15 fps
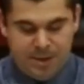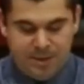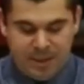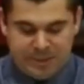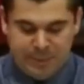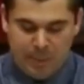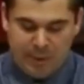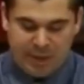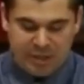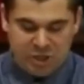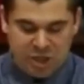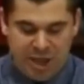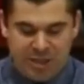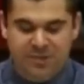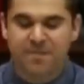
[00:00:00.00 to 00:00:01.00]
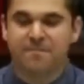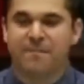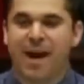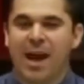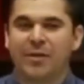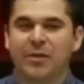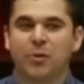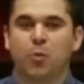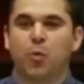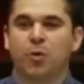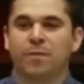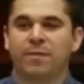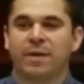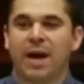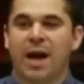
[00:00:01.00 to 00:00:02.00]
Does public education violate the
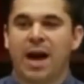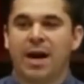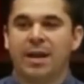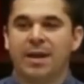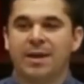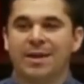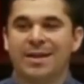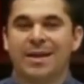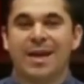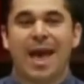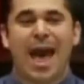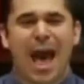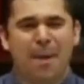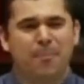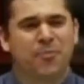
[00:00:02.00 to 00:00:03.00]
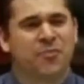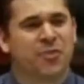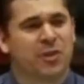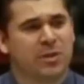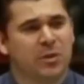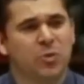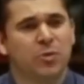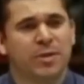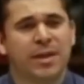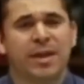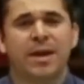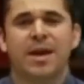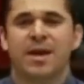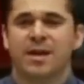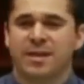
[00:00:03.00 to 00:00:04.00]
Word of God?
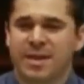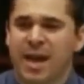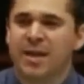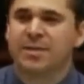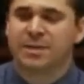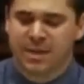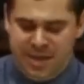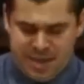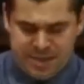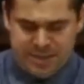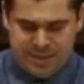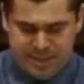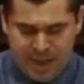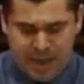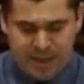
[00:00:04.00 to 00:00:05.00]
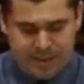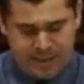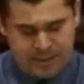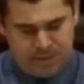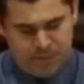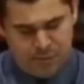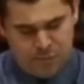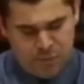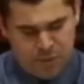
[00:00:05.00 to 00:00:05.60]
Absolutely, yes, it does.